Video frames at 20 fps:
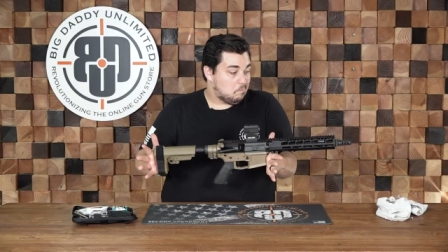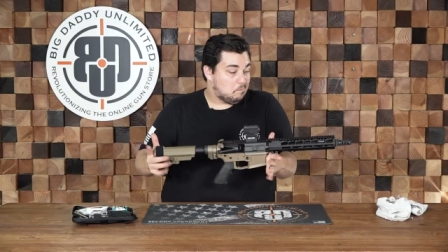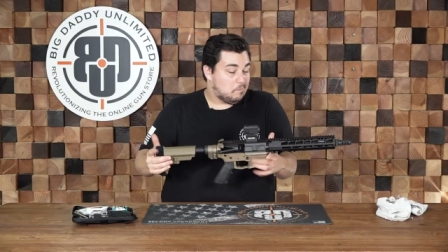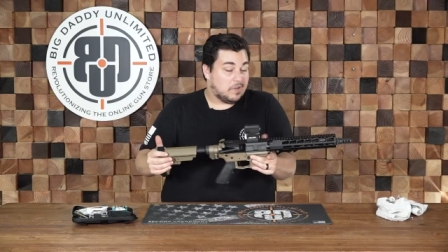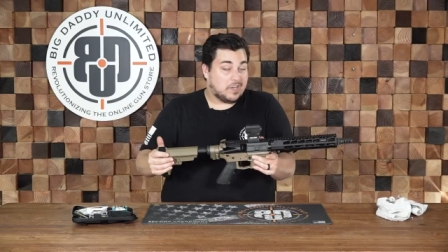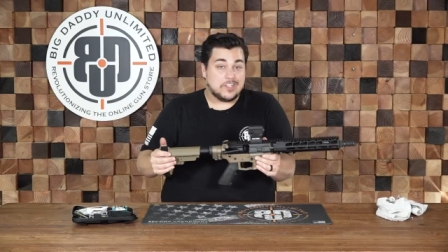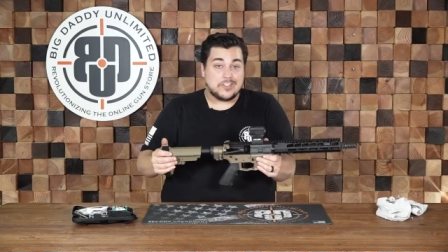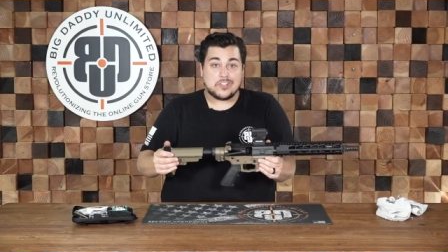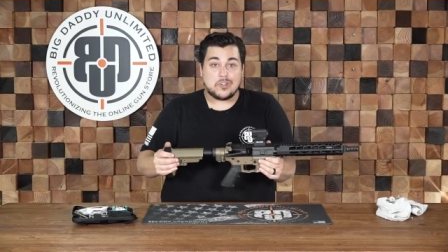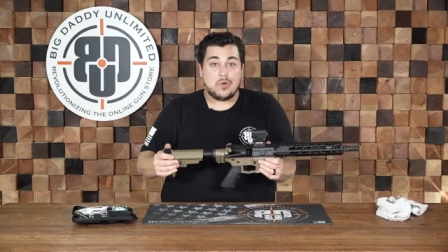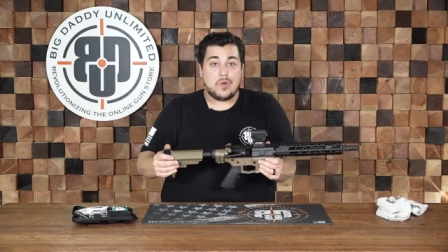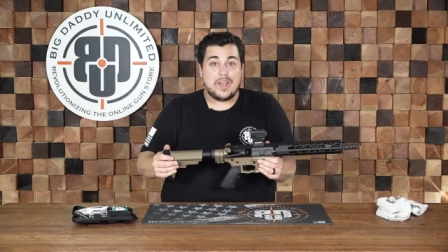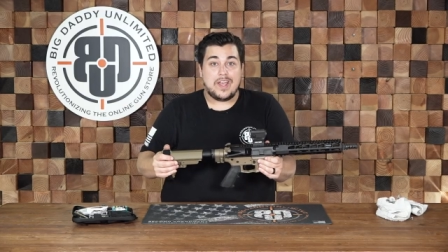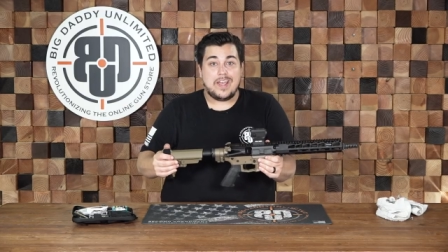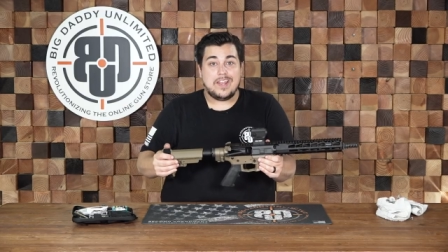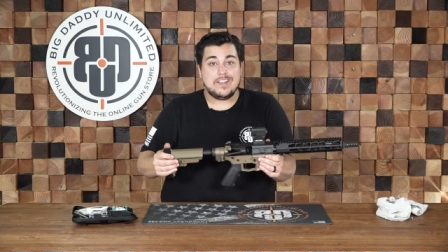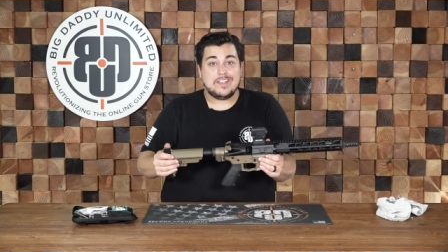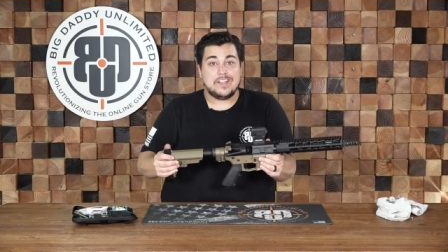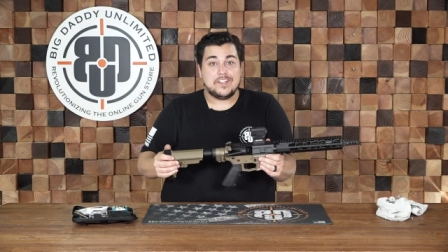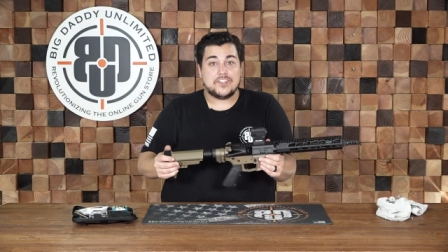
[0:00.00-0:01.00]
But let's go
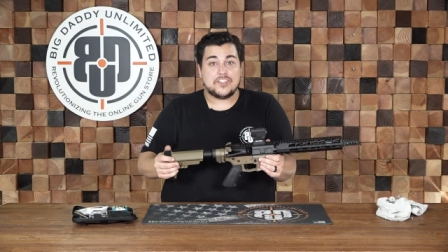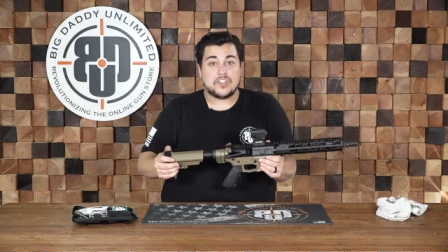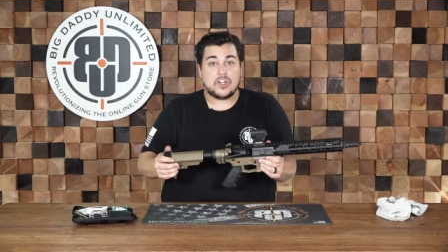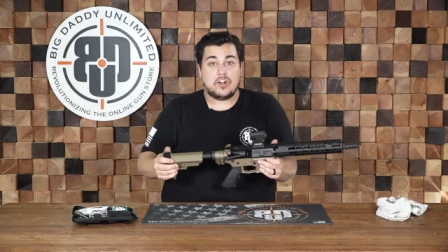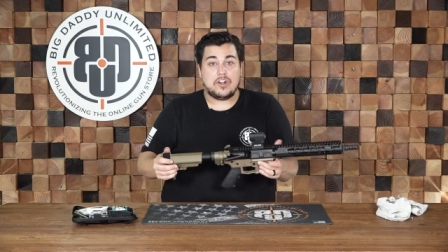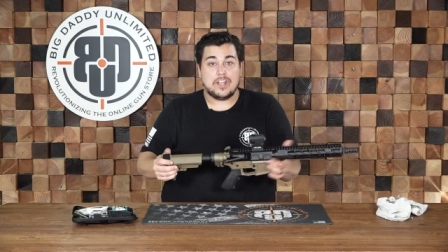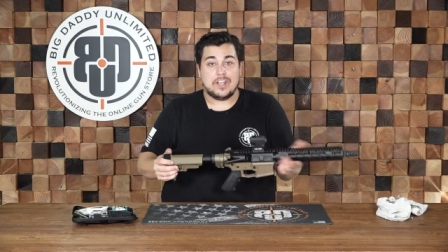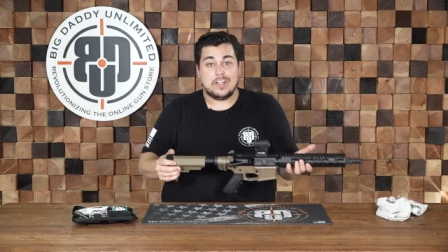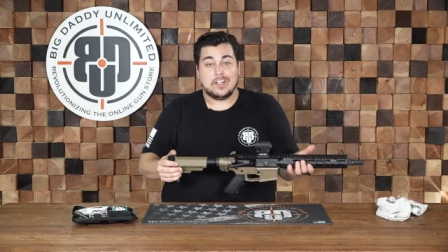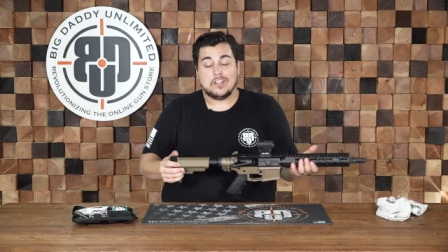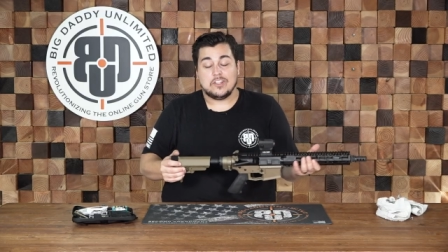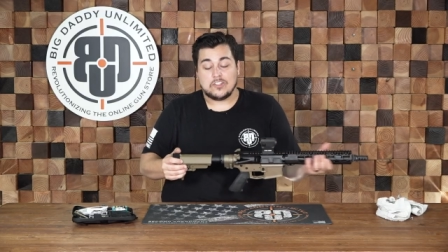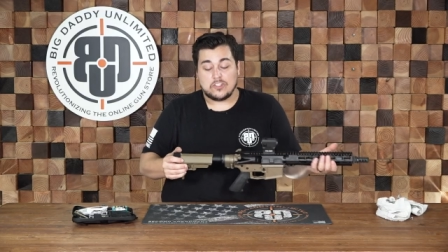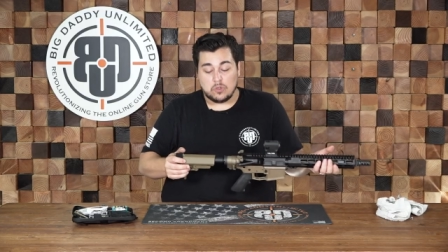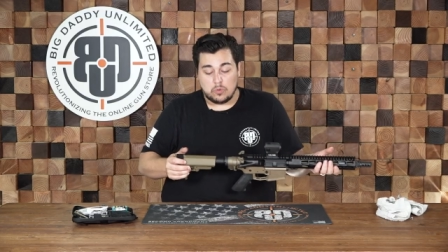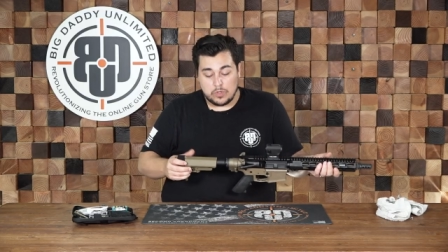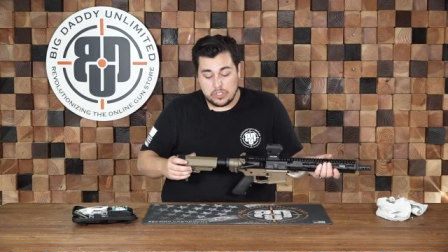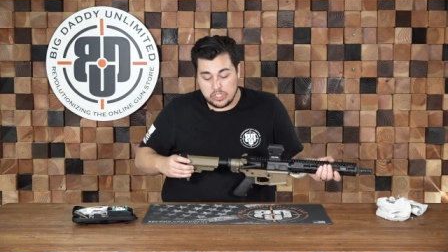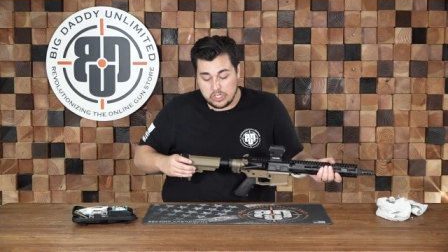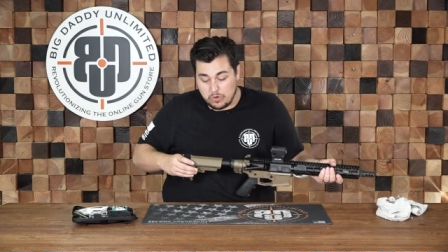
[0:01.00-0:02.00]
ahead and get started.
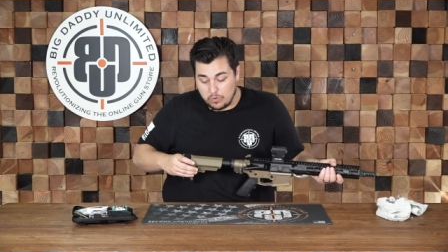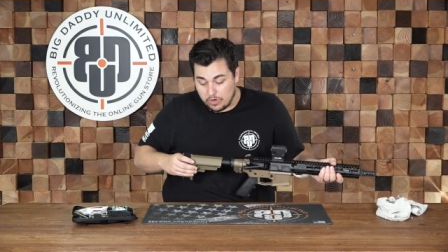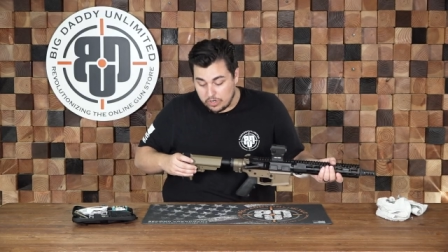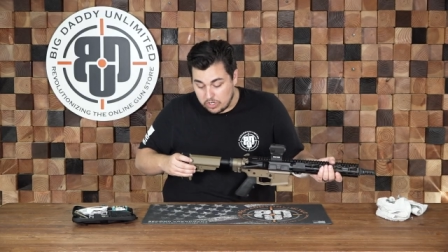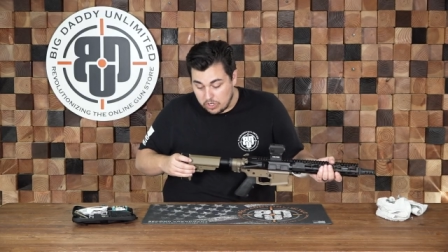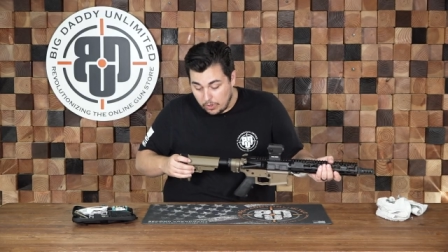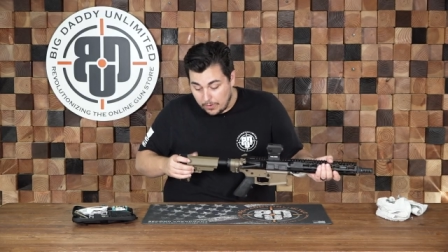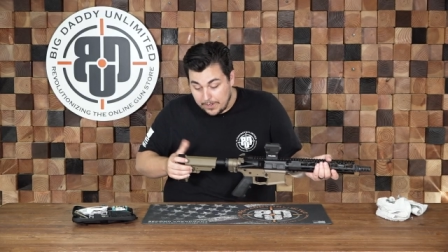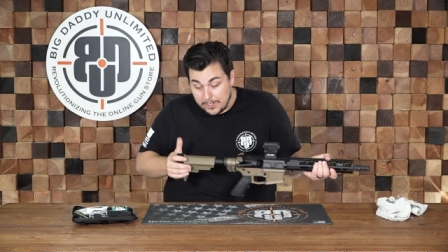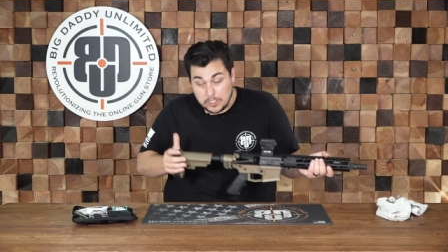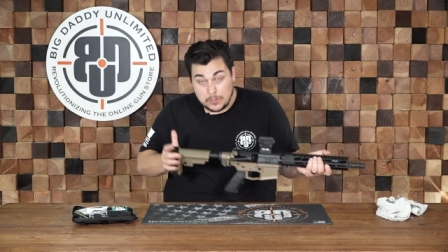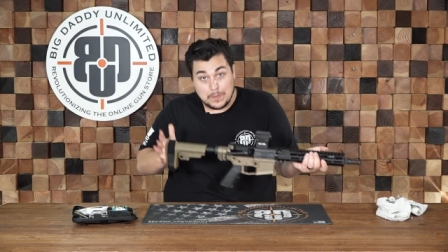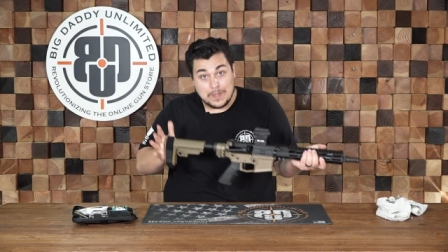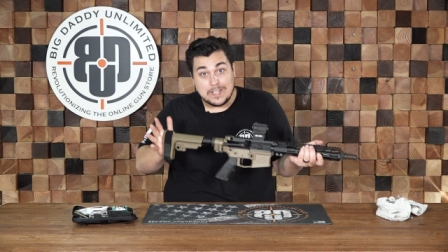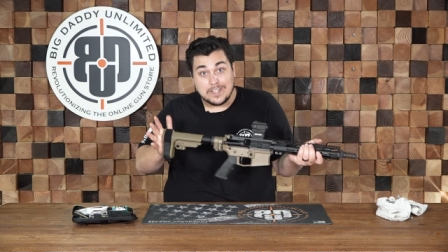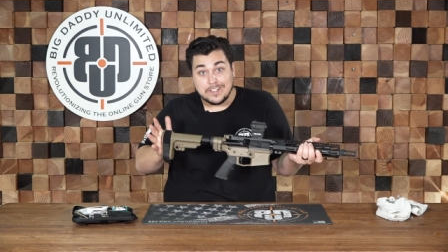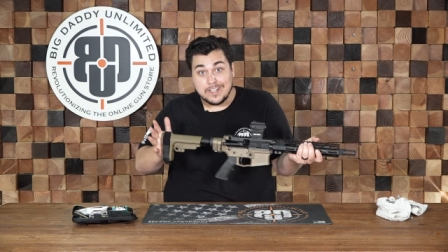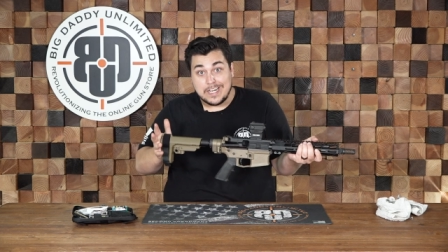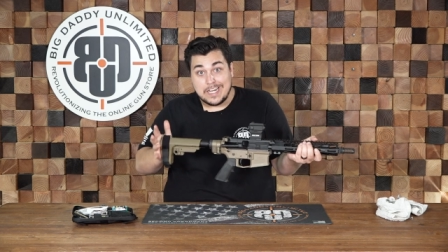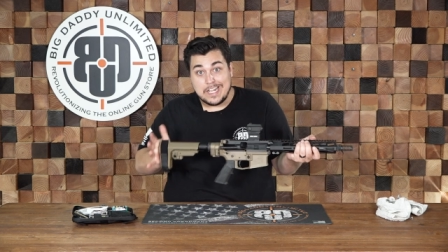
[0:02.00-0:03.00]
So when you are going to be
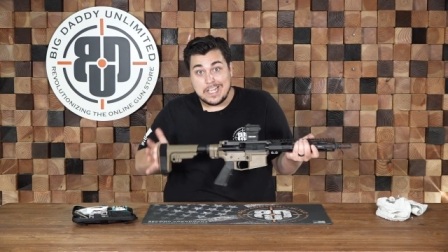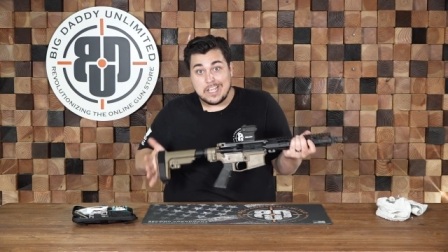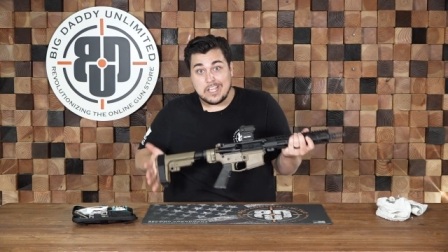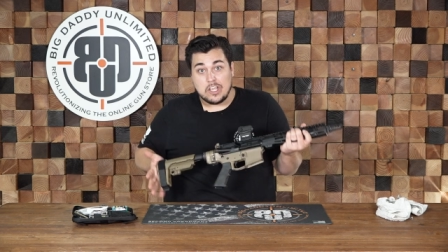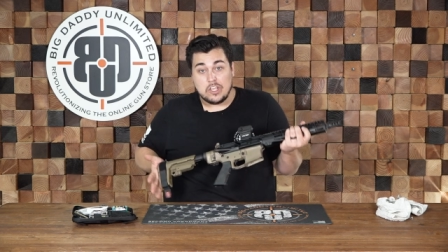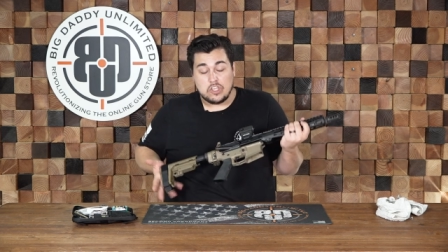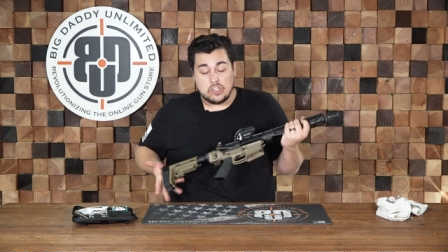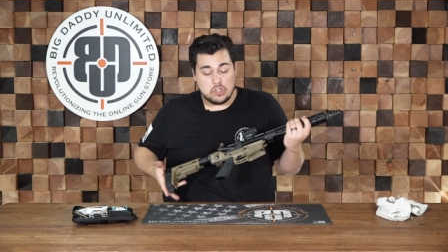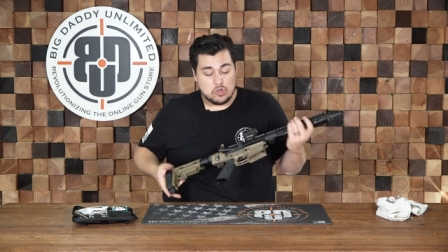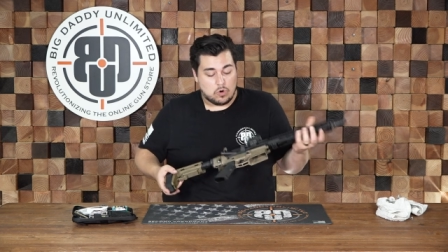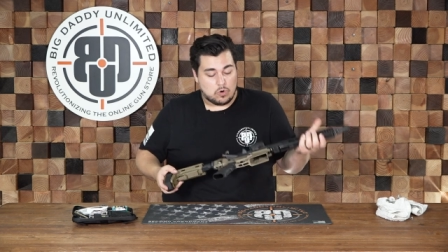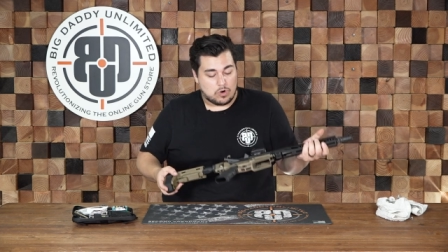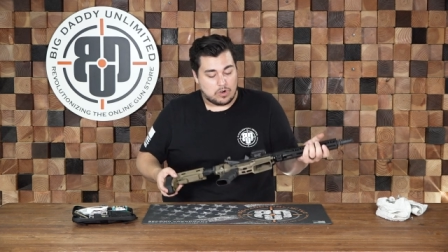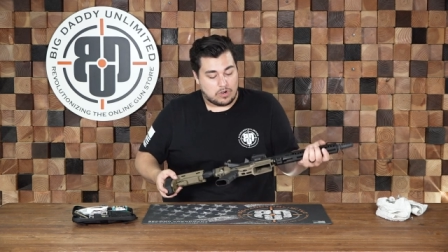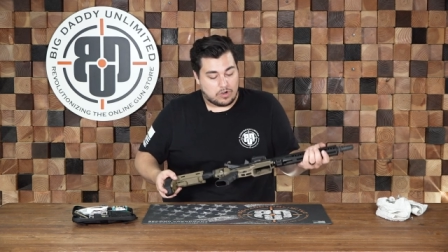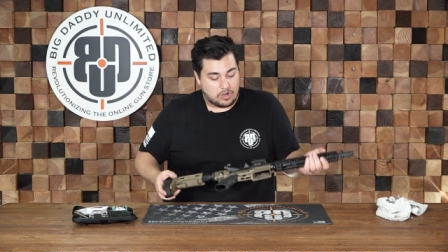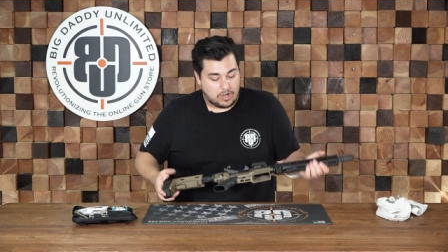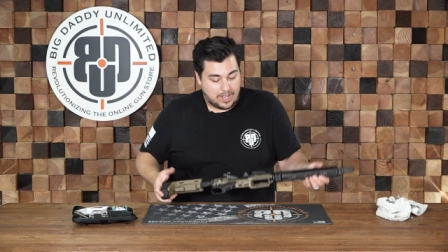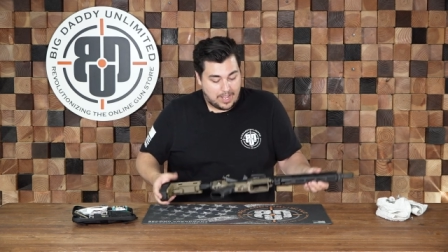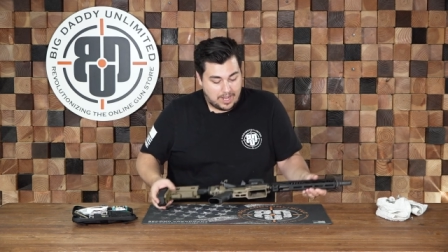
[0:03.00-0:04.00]
cleaning
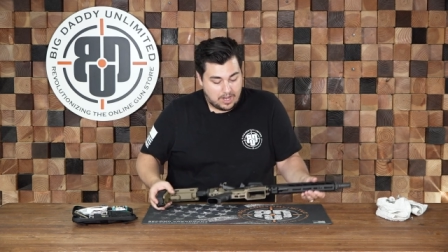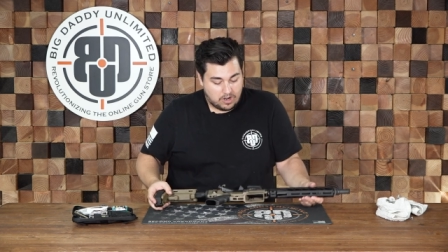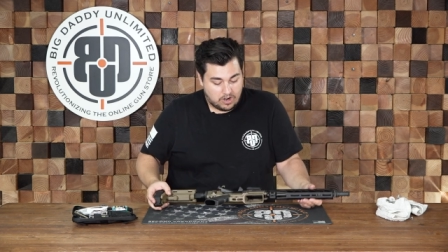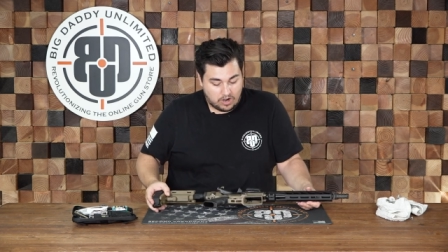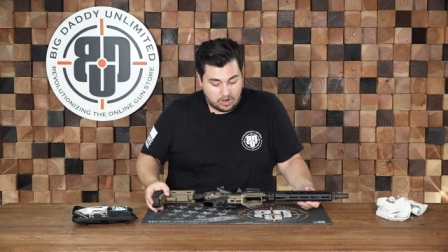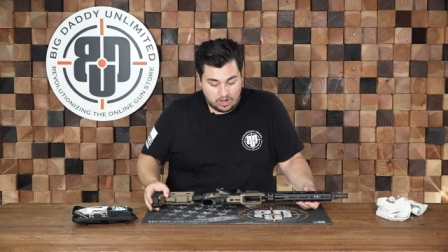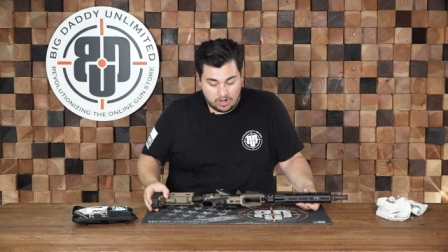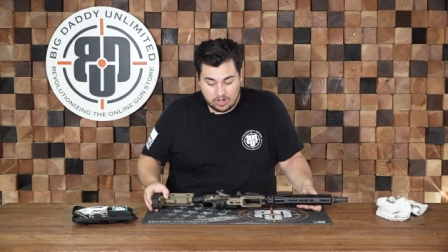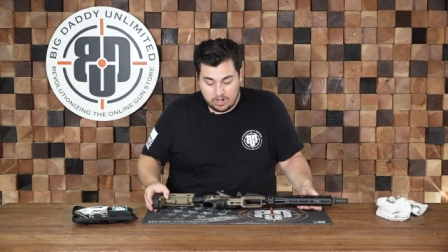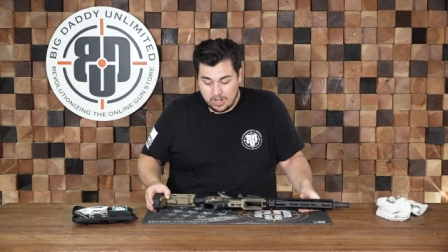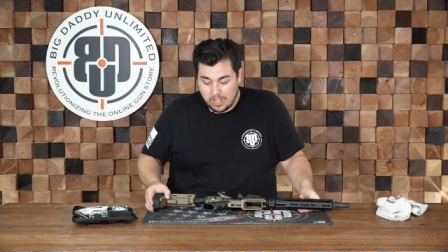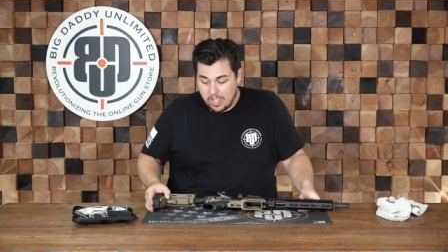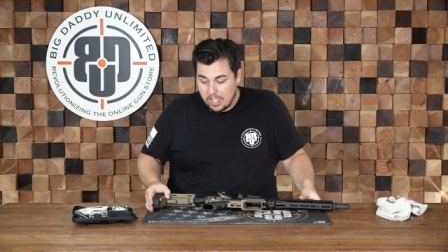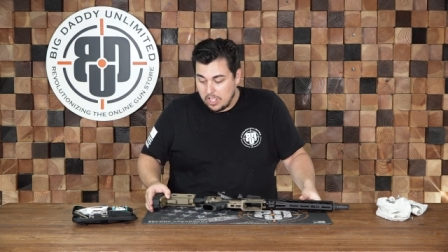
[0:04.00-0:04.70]
your AR,